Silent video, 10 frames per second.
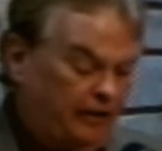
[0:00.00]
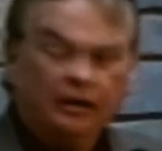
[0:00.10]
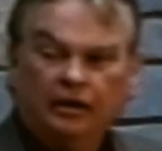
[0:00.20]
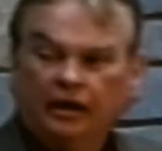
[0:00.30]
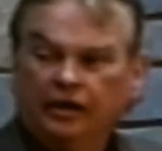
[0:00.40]

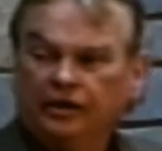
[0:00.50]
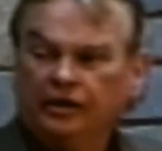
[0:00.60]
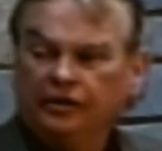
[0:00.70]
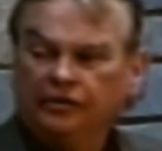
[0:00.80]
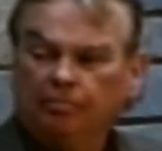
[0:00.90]
And the
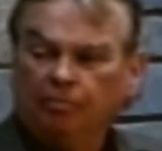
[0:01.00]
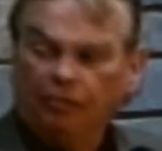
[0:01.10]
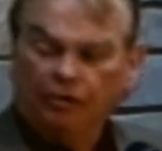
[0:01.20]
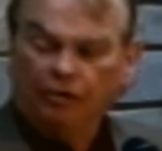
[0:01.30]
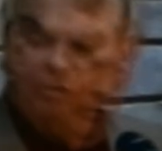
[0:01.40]
next
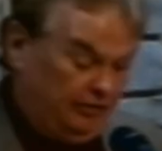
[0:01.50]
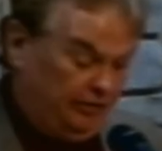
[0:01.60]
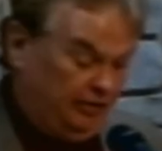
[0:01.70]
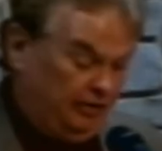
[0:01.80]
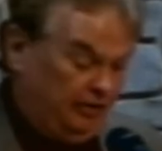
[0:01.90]
point
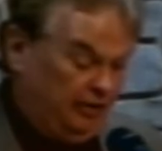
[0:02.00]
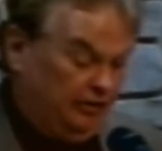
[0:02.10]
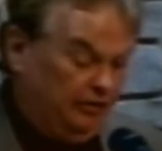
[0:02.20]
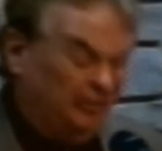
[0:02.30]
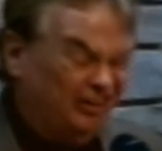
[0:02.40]

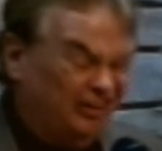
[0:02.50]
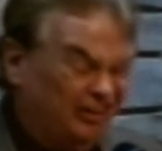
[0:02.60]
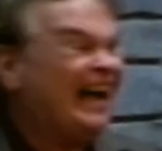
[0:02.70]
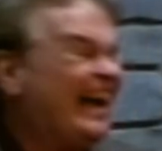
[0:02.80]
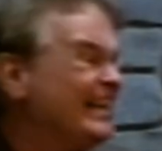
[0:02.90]
is
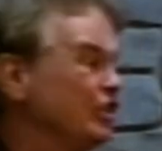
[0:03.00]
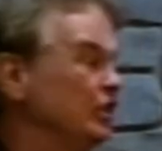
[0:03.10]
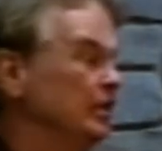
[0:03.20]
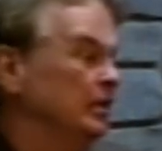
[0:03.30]
compassion,